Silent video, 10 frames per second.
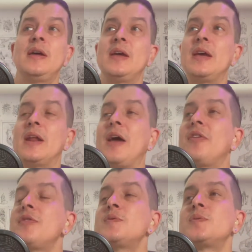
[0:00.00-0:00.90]
and I
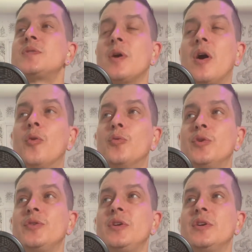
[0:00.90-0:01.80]
thought this was a
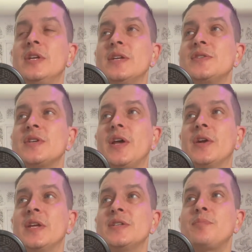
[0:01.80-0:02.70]
really good insight
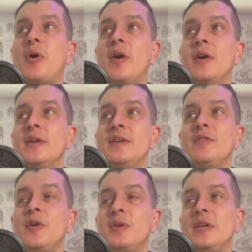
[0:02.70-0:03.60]
on his part,
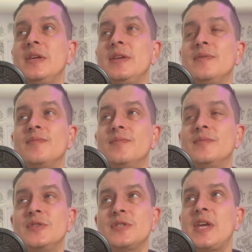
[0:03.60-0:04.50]
even though he
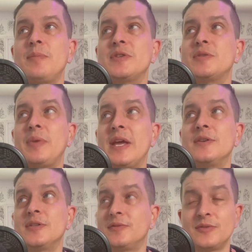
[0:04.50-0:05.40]
just came to Japan
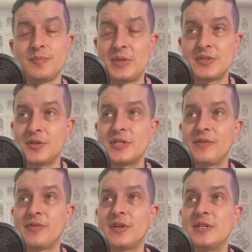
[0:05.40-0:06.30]
to be searching
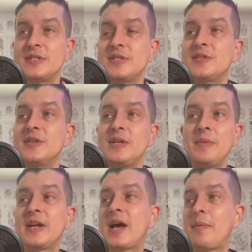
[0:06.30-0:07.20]
for his sister. He
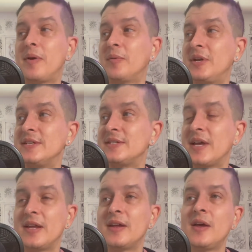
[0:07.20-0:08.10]
made a comment where he
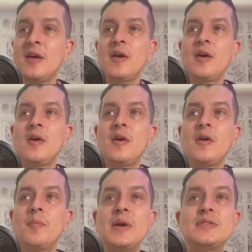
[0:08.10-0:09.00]
said,
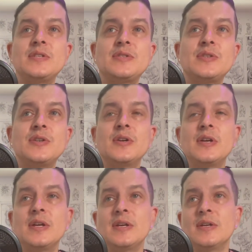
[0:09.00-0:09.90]
my sister
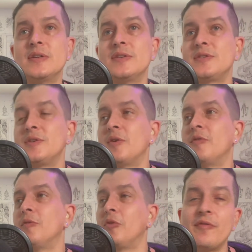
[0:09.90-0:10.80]
is,
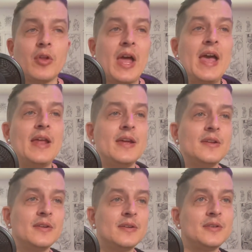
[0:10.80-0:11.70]
level-headed,
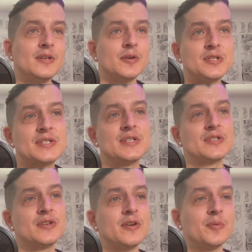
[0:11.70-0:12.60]
she's
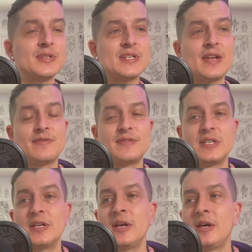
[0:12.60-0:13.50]
concerned with safety,